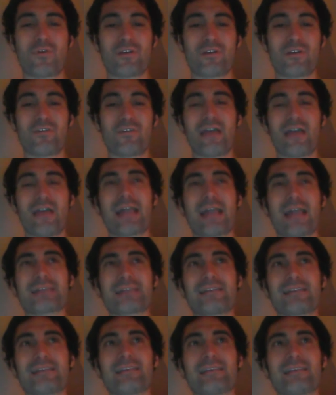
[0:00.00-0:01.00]
You know, I guess
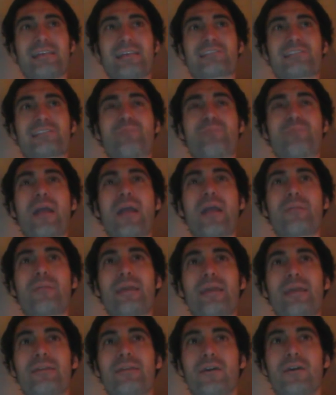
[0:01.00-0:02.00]
the
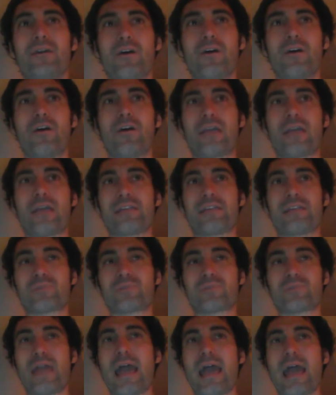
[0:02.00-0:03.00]
experiment, okay, this is
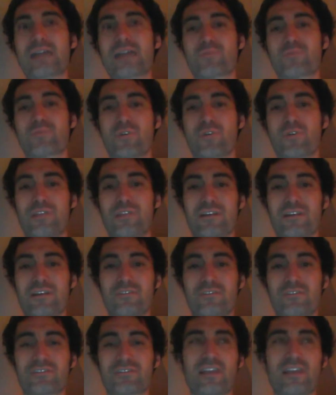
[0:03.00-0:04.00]
what a hash war
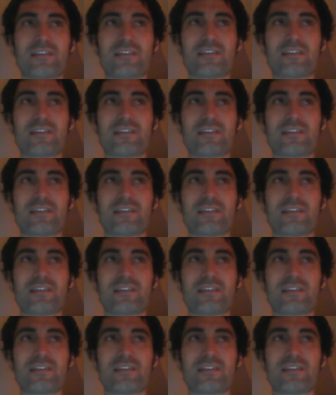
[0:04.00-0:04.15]
looks like.